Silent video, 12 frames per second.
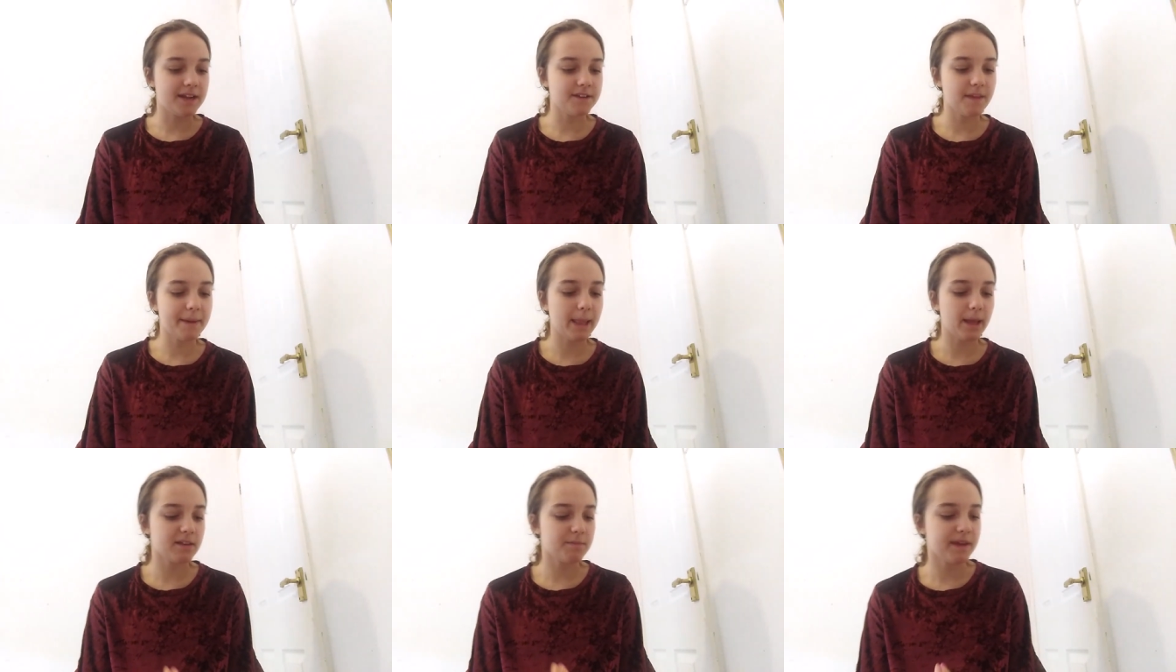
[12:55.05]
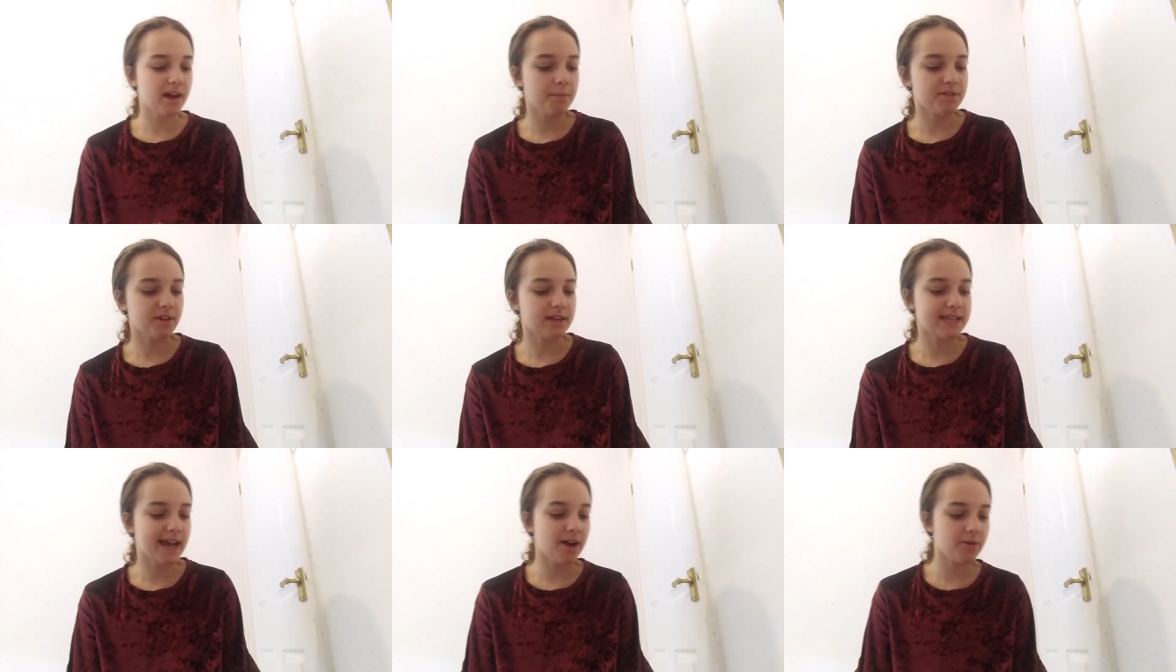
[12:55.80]
they may like to be upside
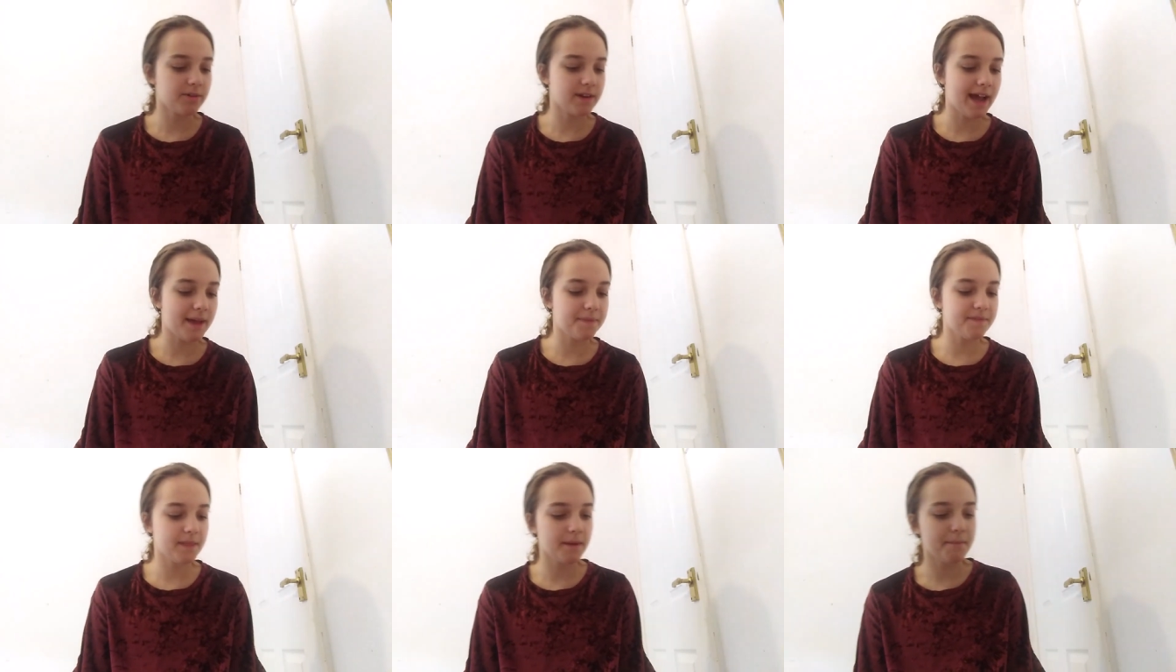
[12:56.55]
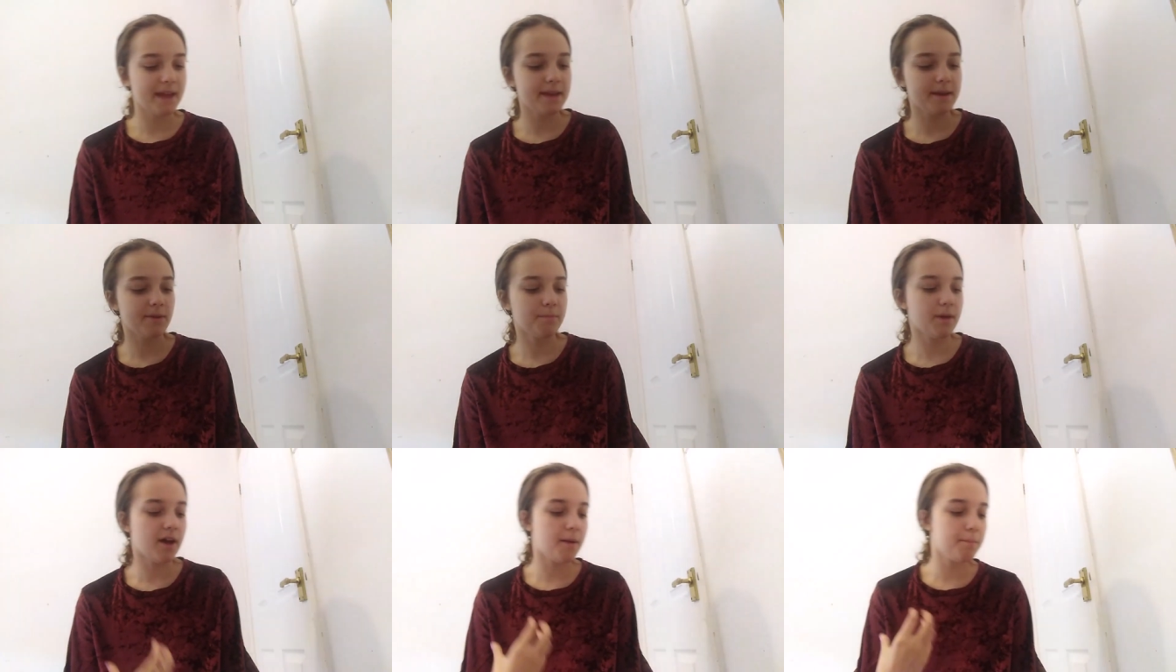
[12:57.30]
down, and they may
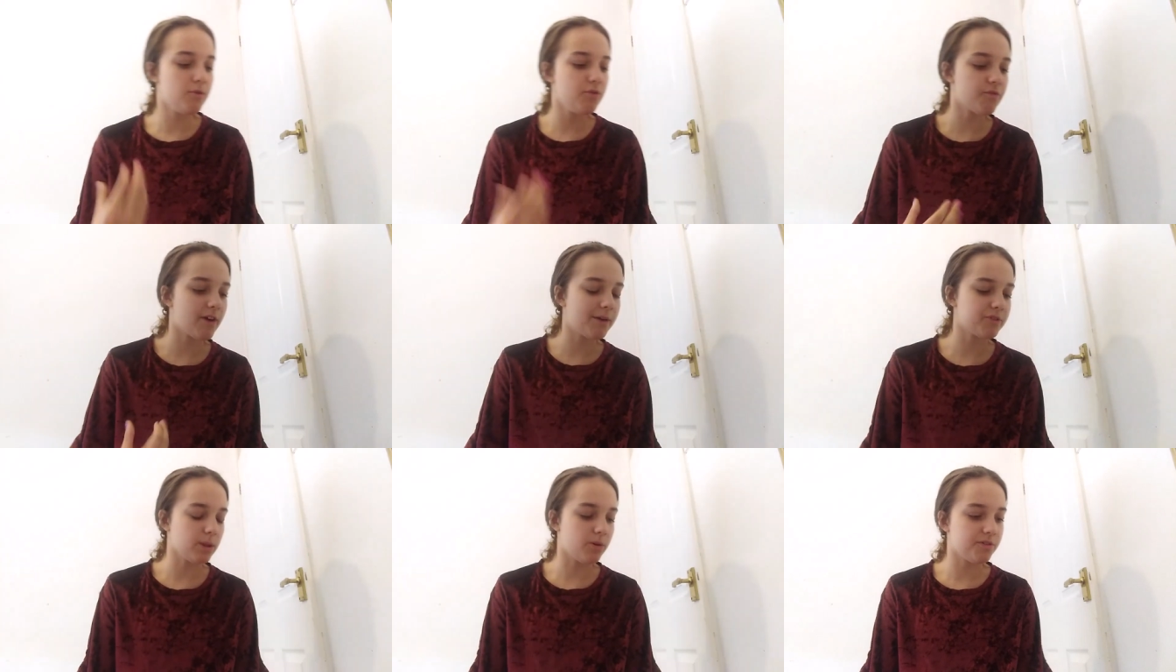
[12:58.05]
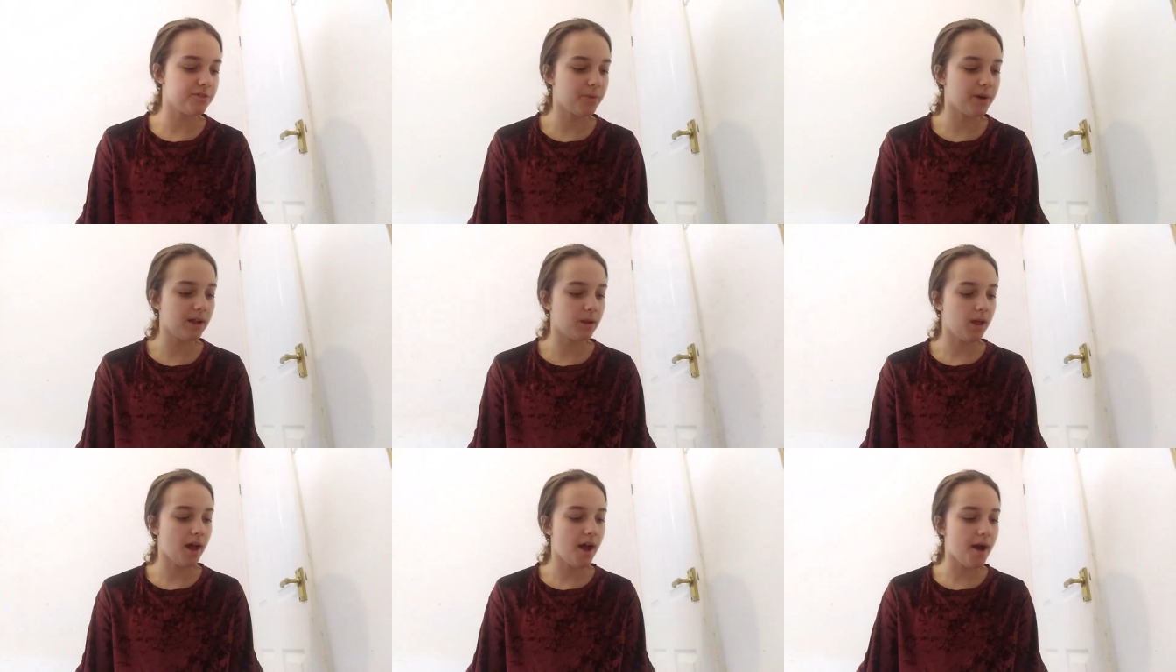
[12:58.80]
move around a lot as
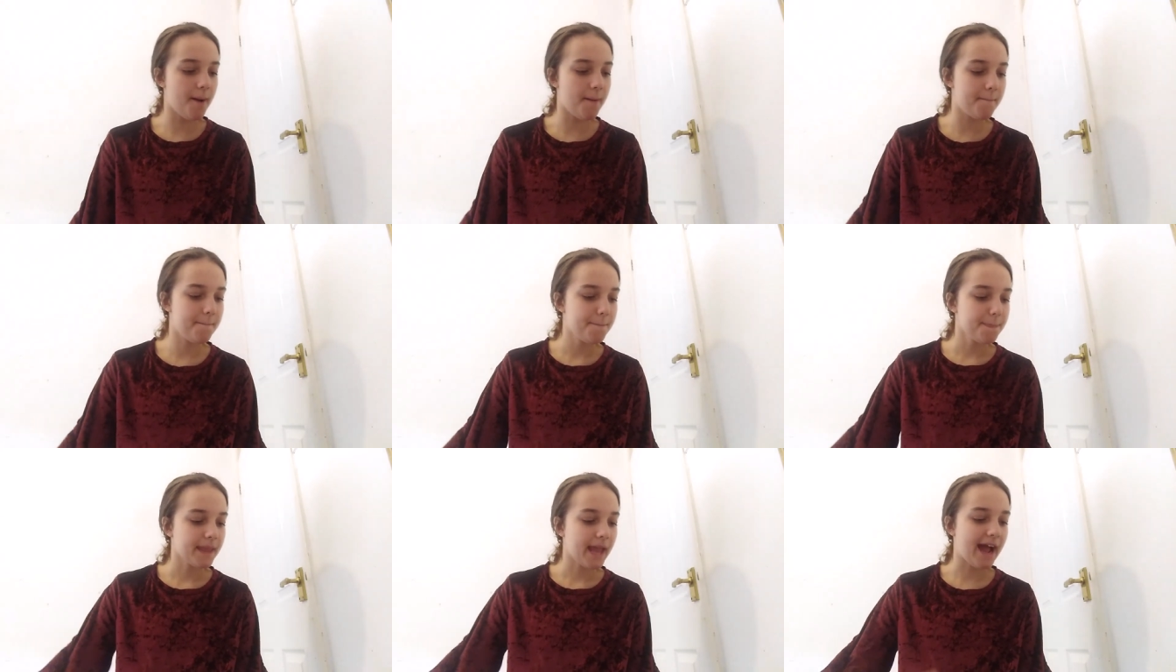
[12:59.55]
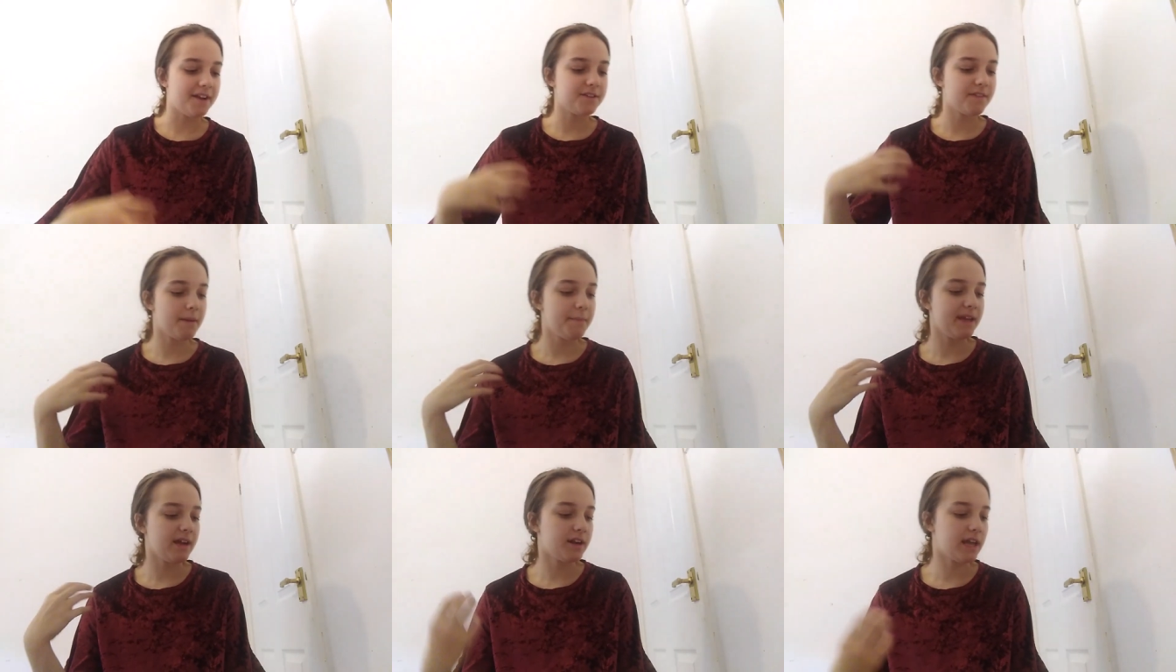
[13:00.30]
well, and they may
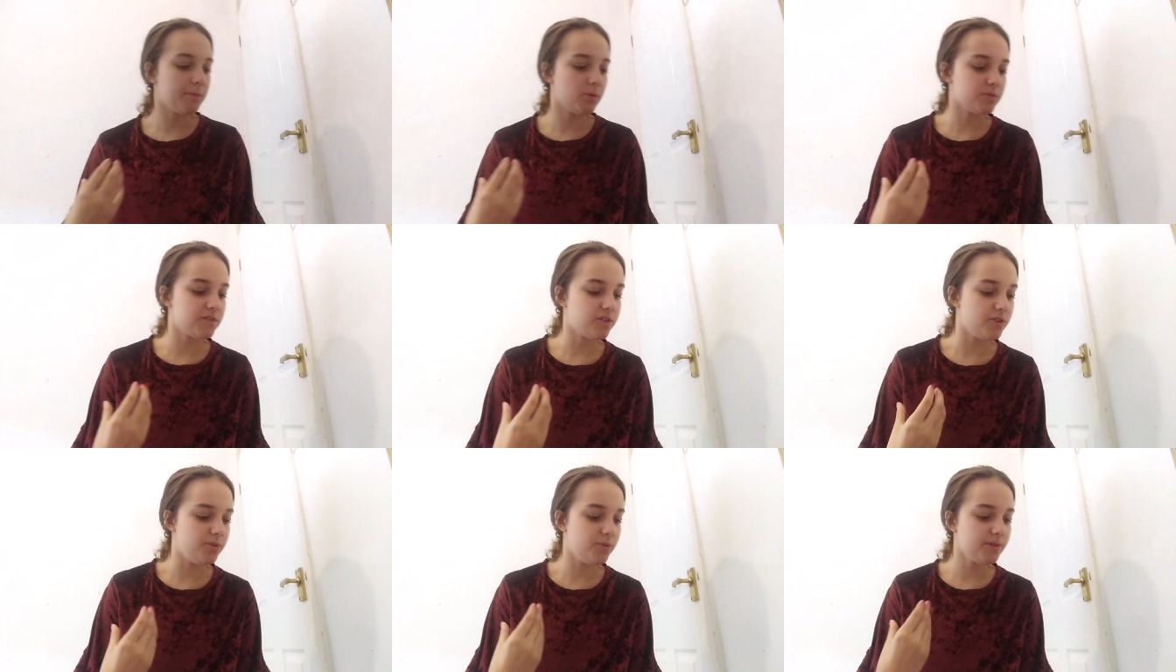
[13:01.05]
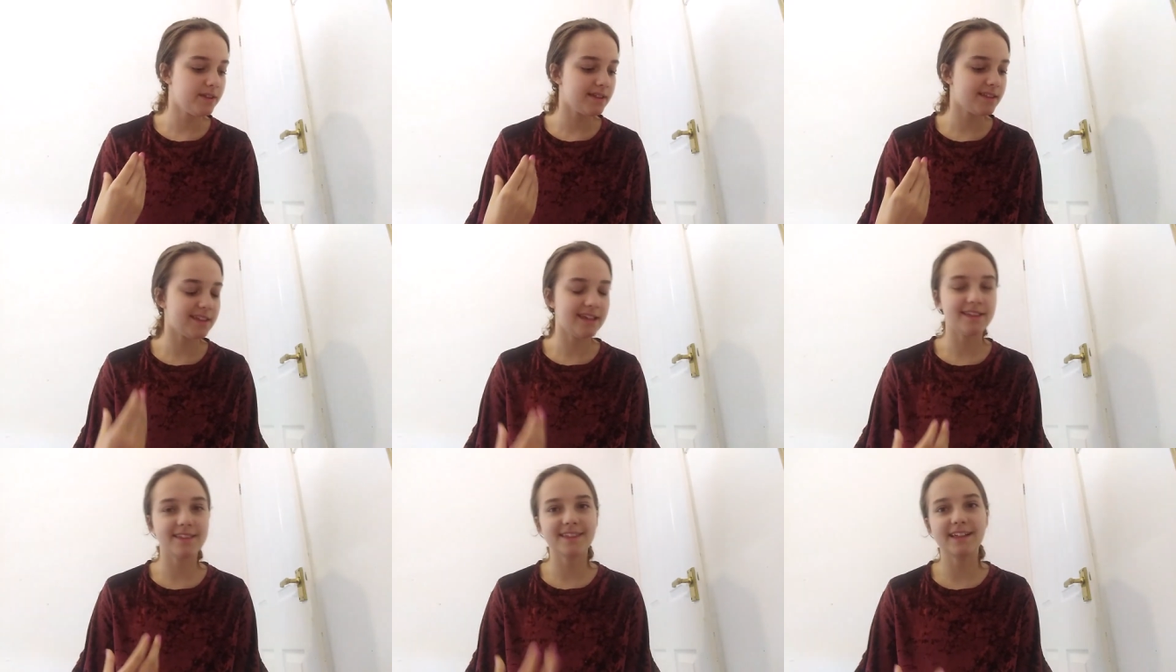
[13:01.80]
be unable to
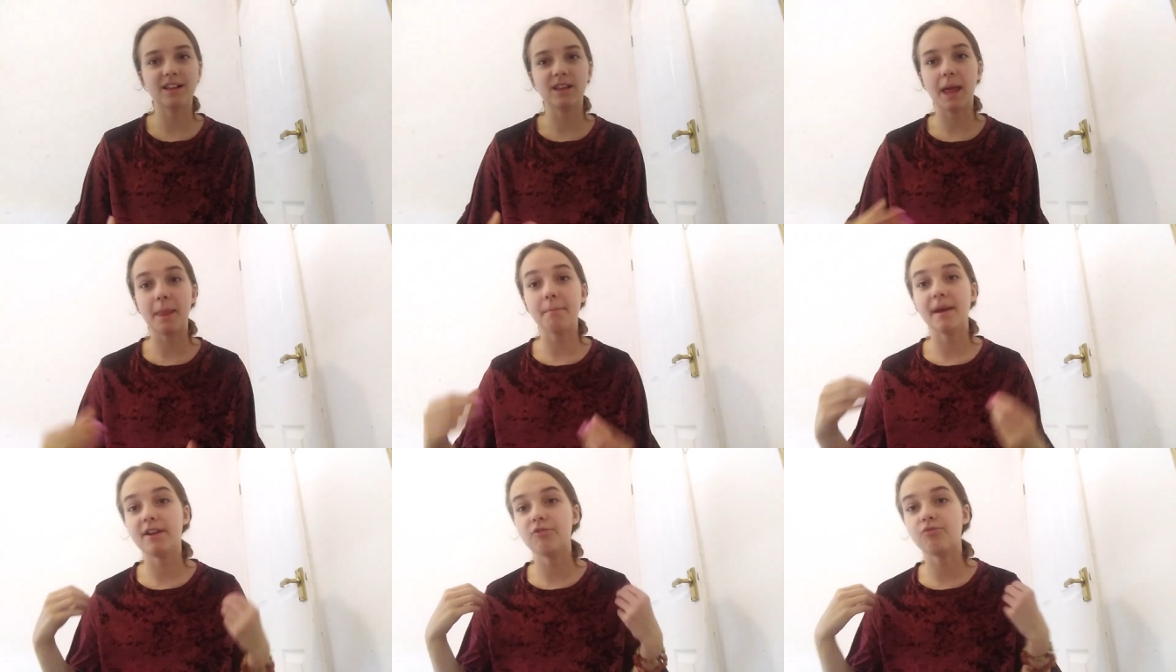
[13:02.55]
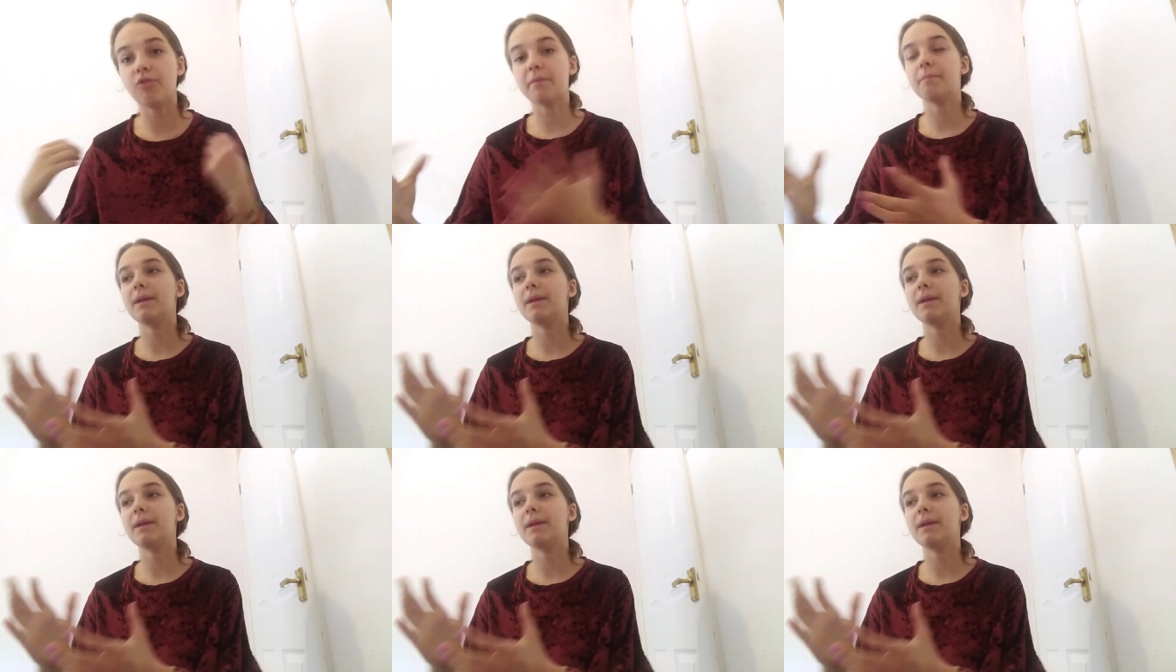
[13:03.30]
sit still, and they may run